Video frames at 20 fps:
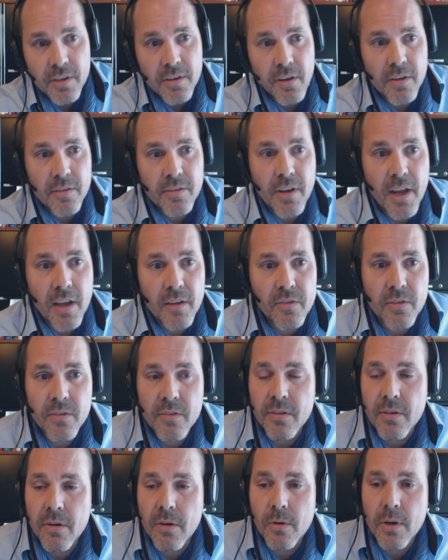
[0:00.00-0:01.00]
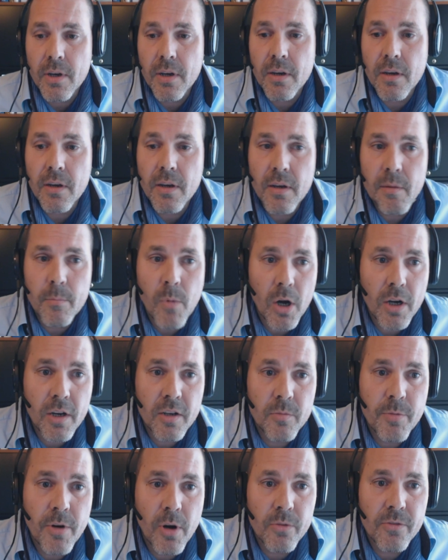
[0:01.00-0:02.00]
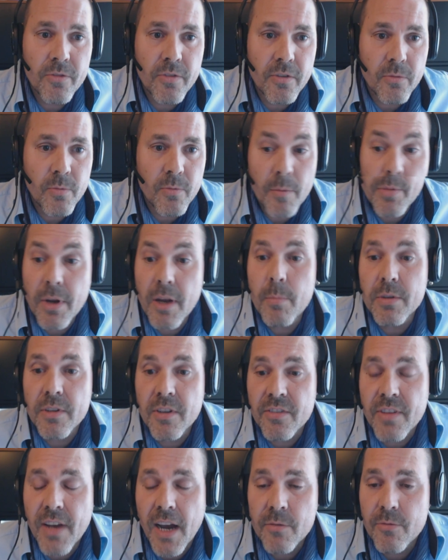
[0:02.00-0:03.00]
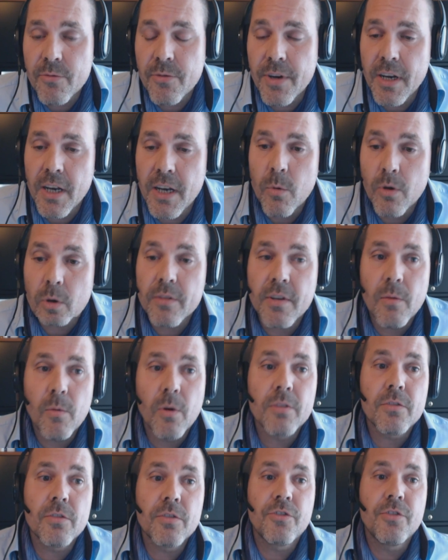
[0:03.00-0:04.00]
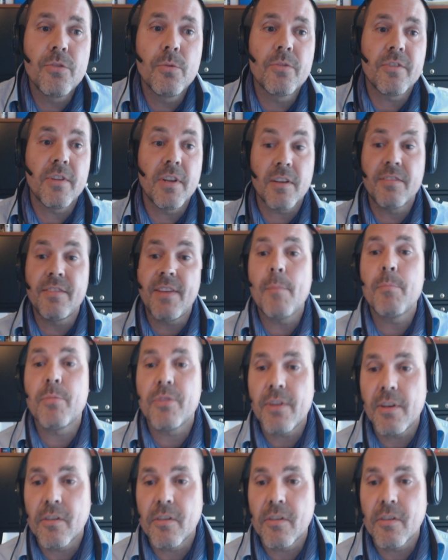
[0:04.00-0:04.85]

It is in essence, a market process where people decide freely what they want to choose and accept